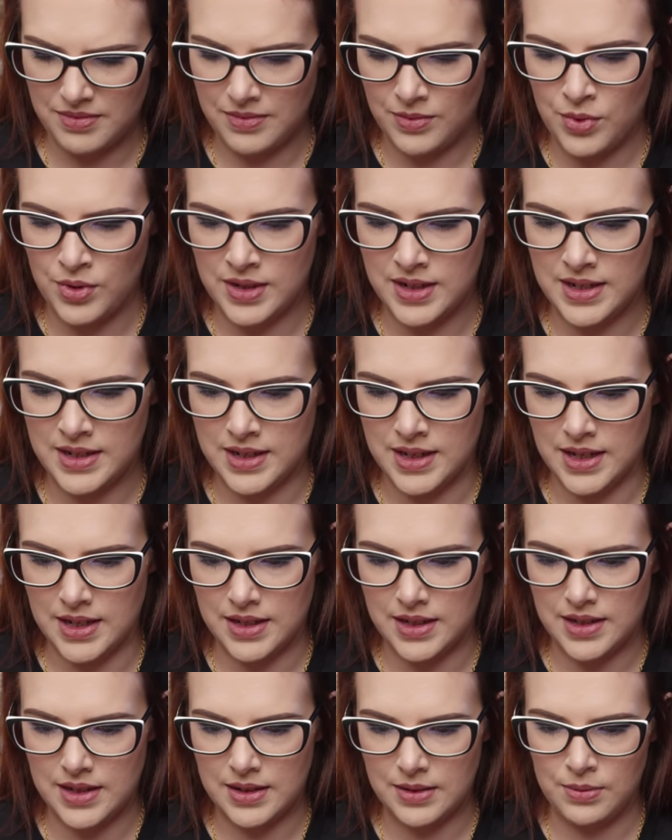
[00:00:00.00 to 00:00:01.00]
What is
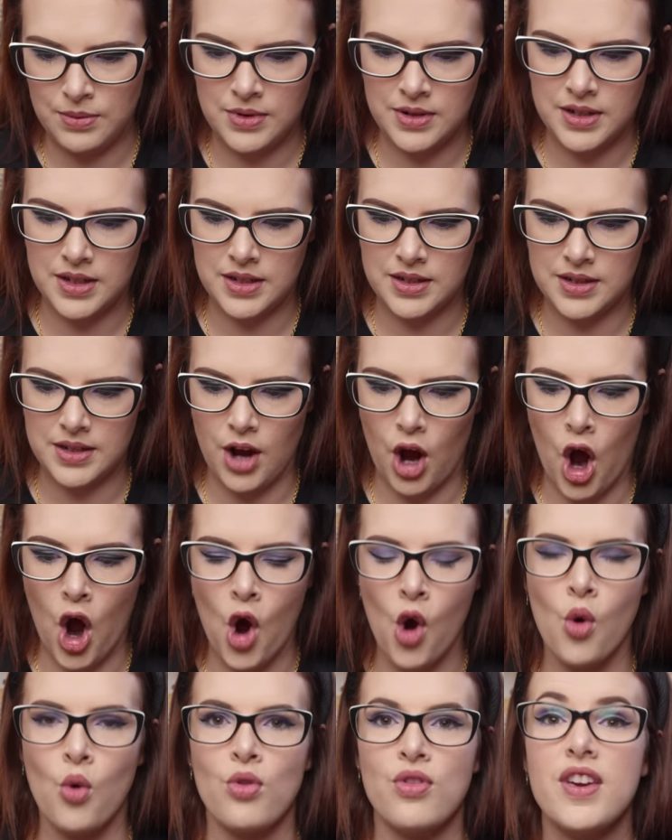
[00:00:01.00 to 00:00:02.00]
this? What is it?
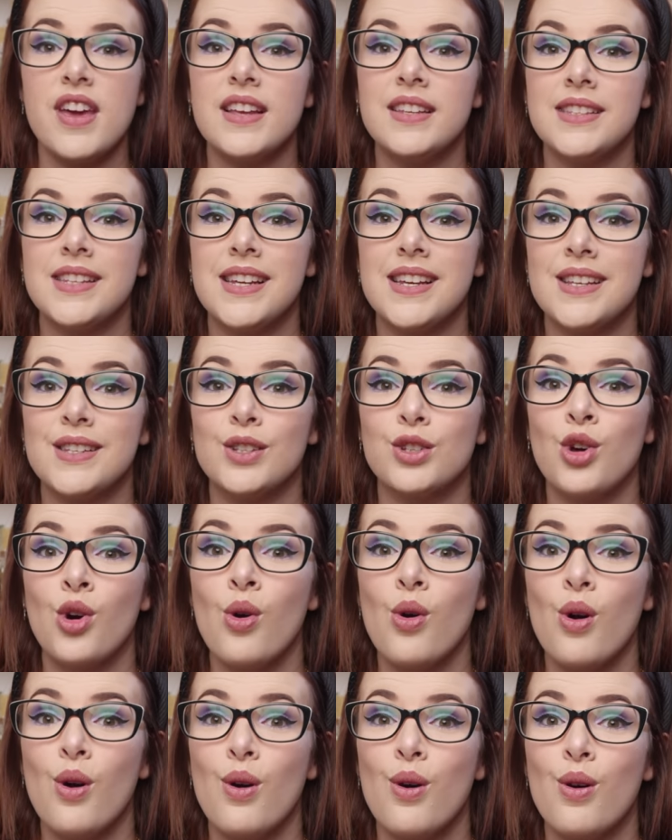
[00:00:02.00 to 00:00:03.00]
Oh, this is
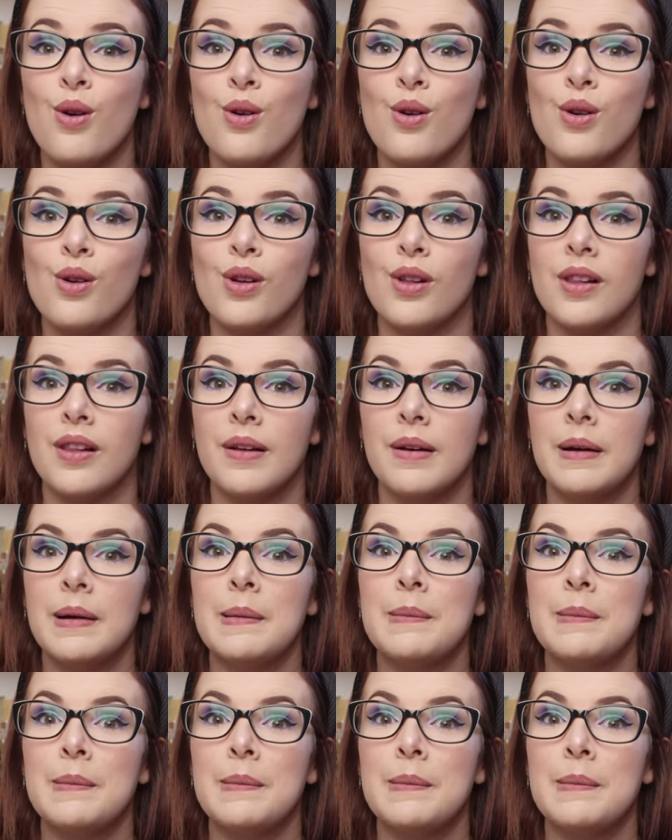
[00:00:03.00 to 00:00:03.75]
cool!